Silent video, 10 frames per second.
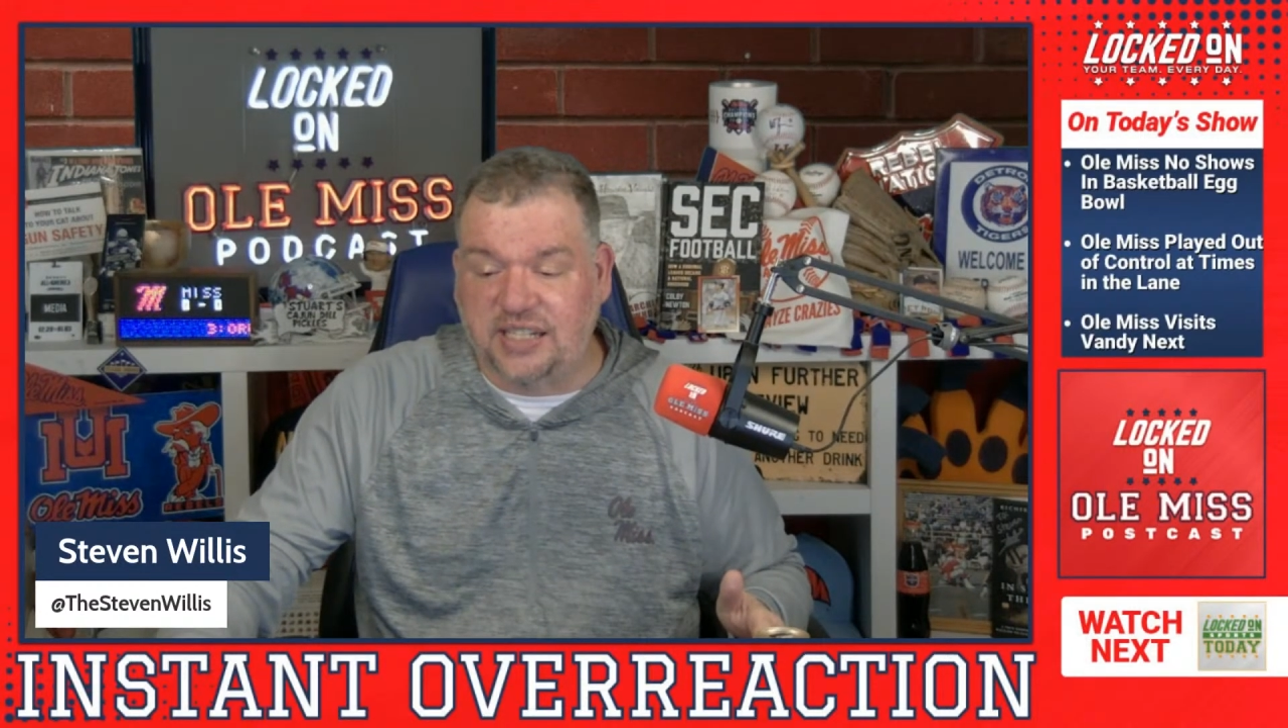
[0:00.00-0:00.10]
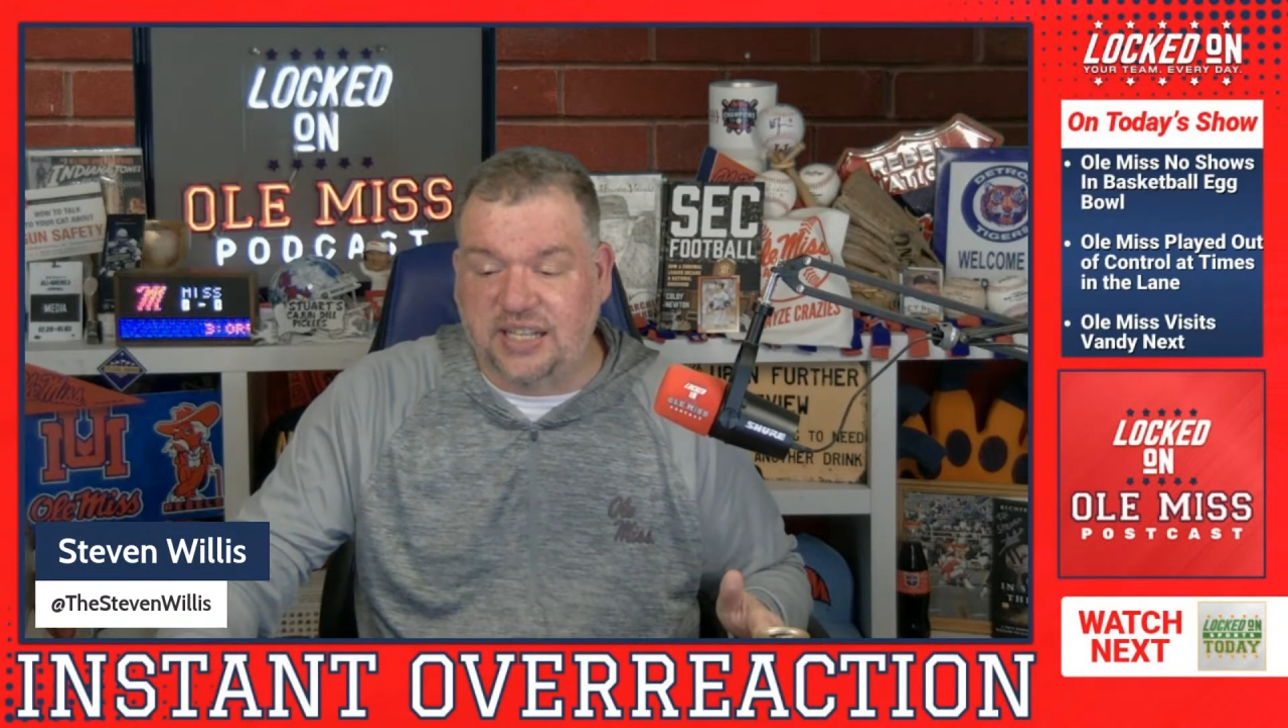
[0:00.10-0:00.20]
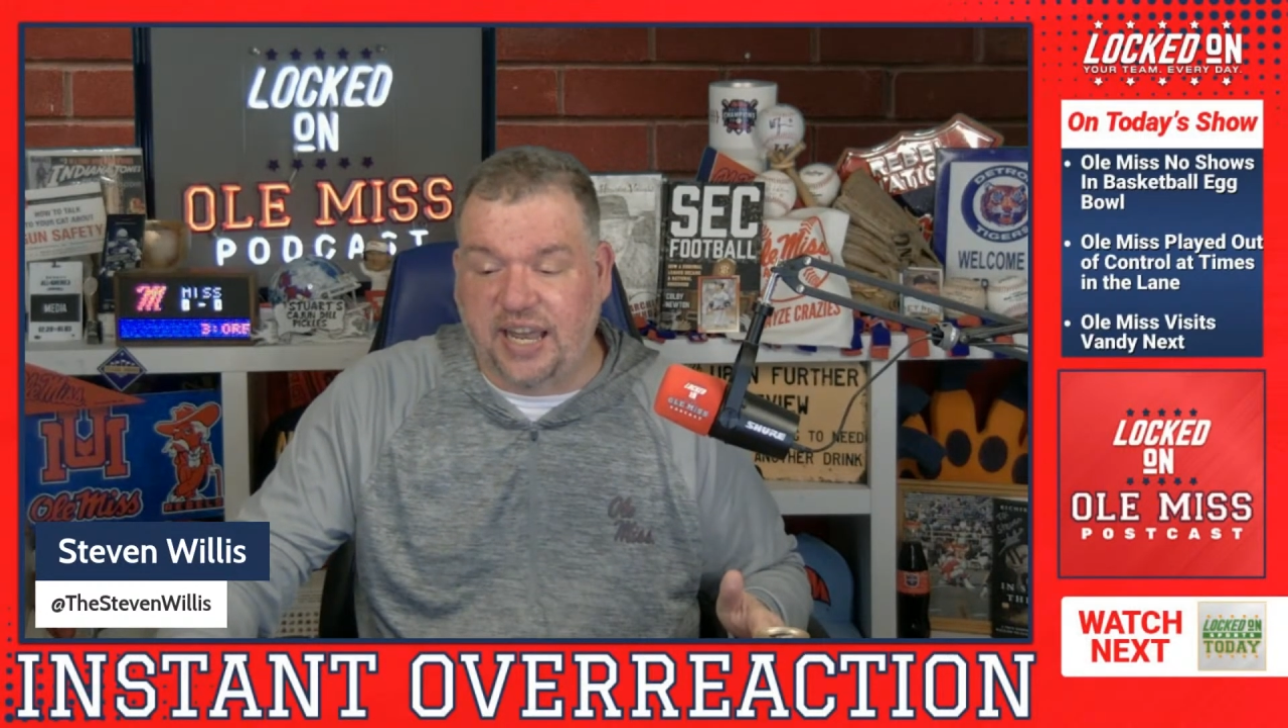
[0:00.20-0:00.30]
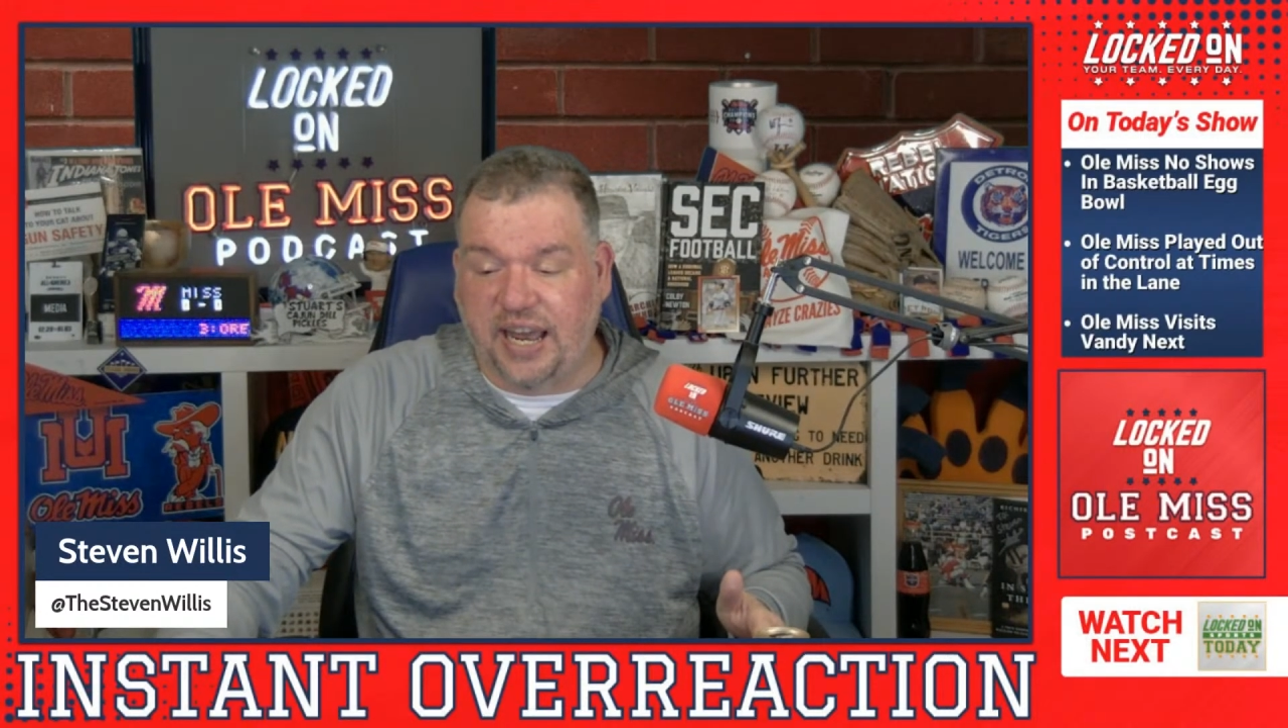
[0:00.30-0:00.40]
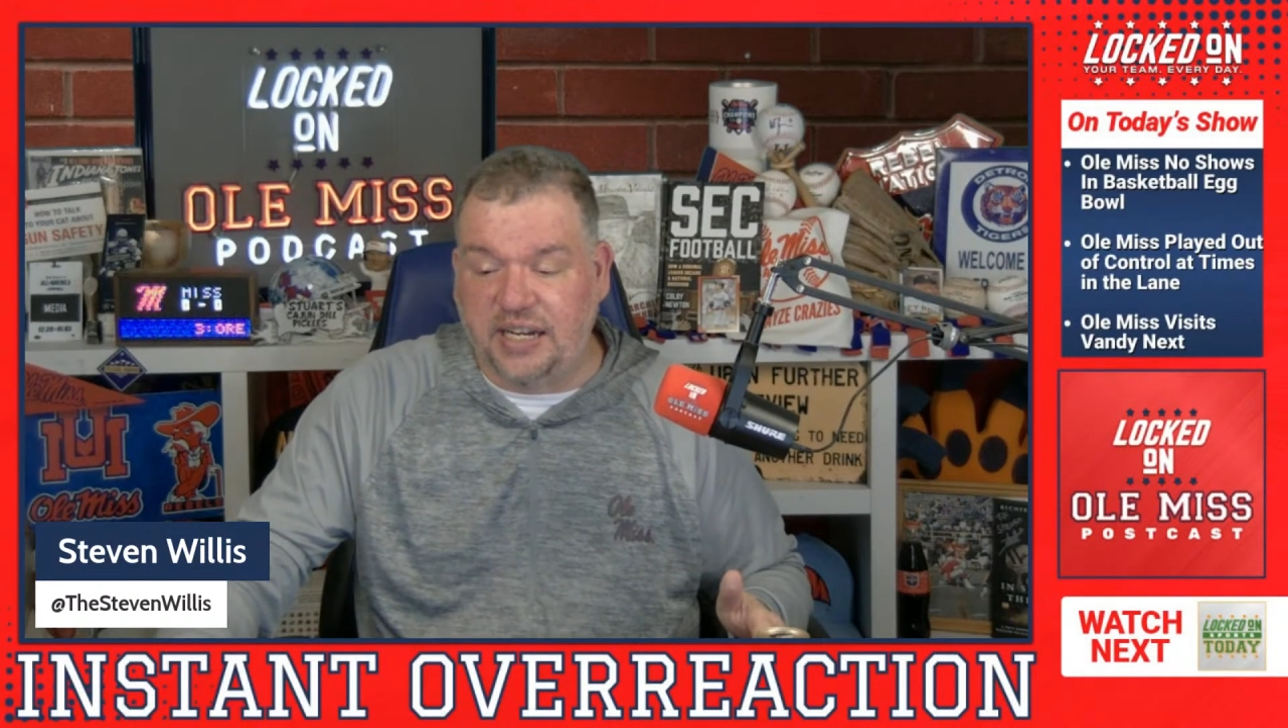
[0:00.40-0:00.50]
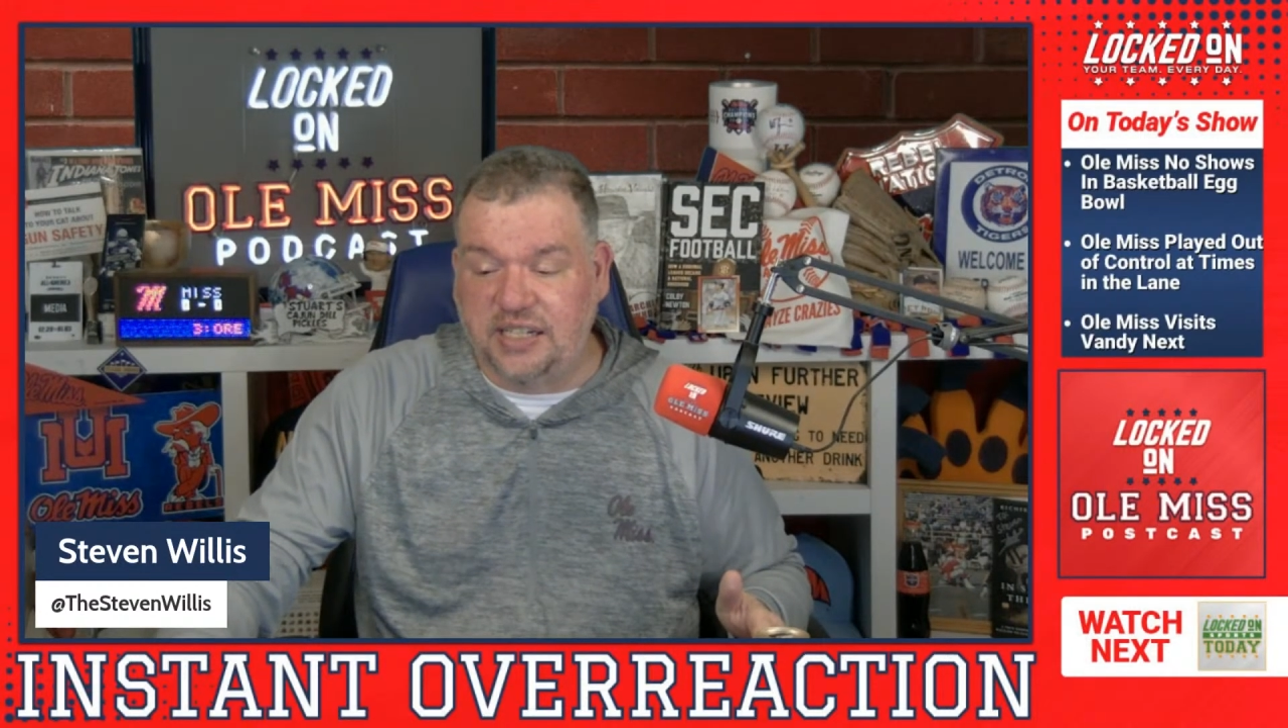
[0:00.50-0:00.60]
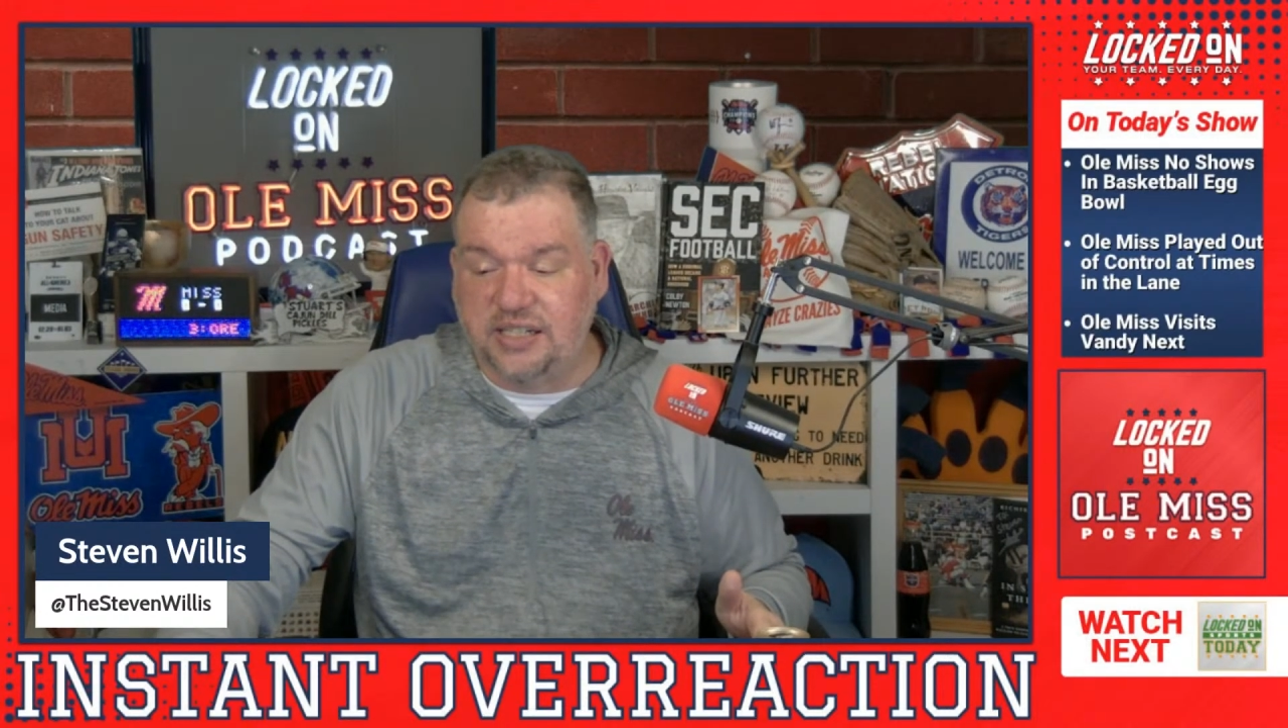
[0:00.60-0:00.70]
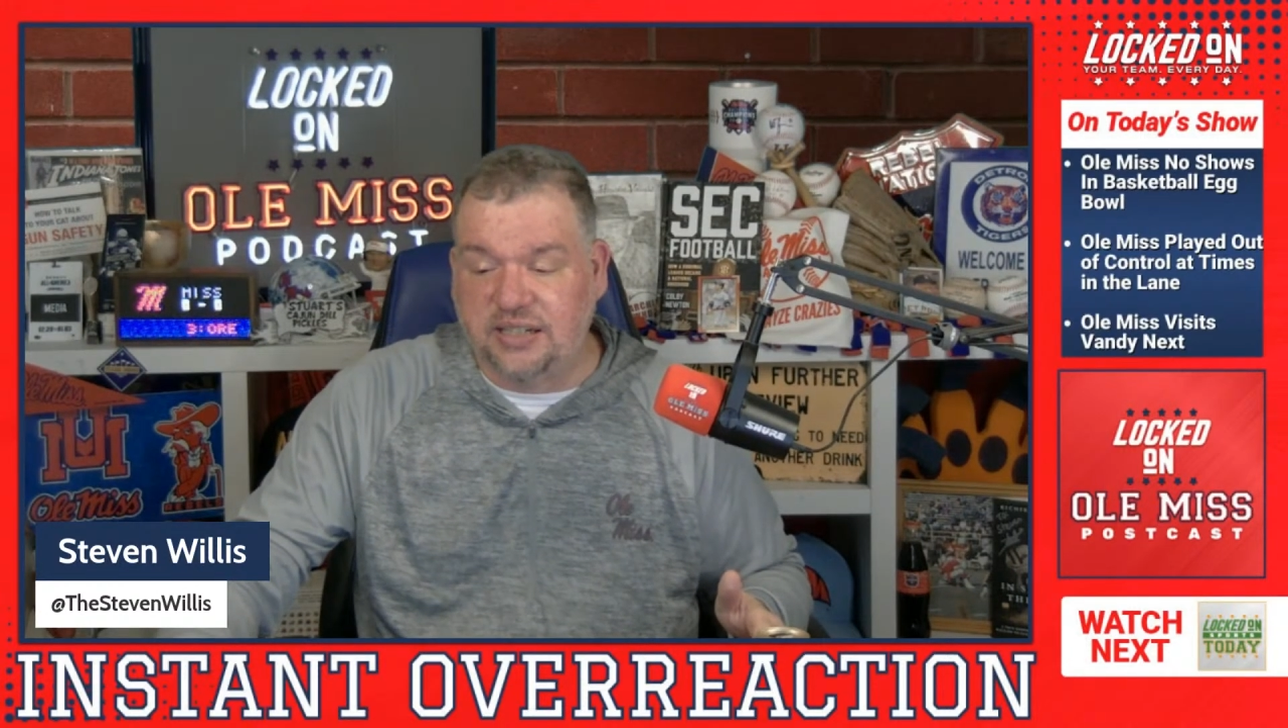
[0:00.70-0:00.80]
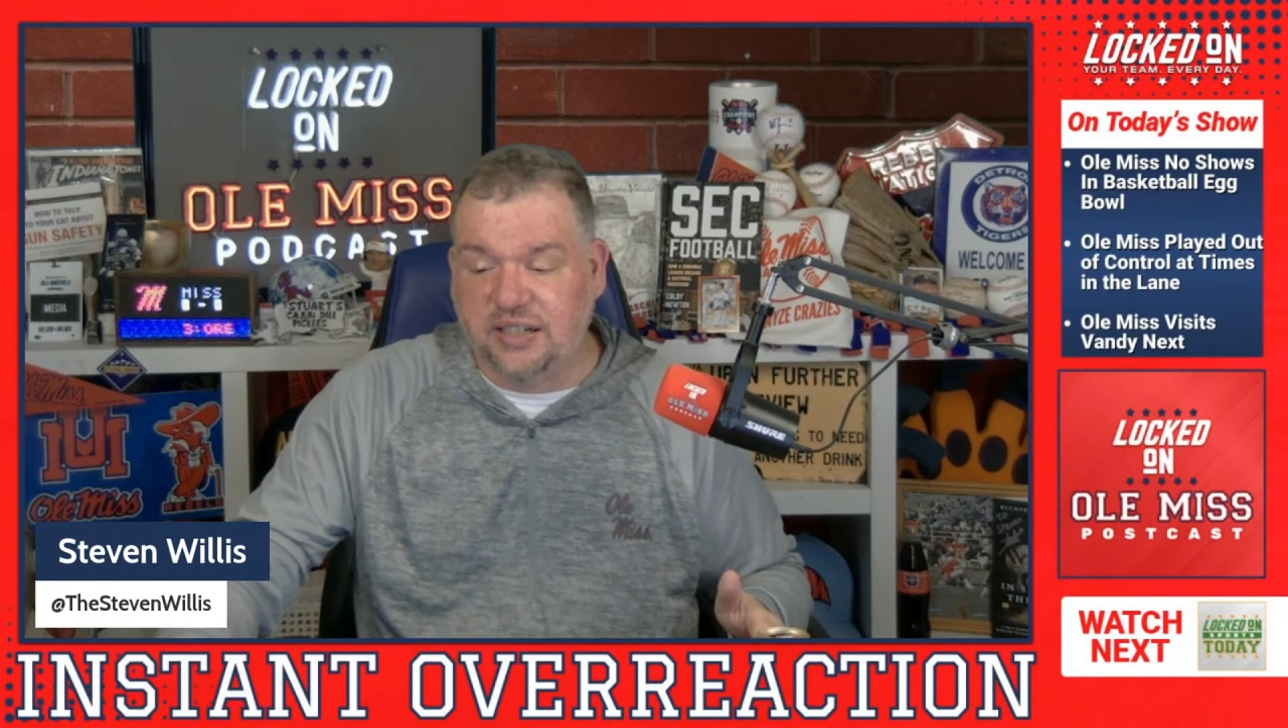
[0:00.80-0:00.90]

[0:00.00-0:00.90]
the case.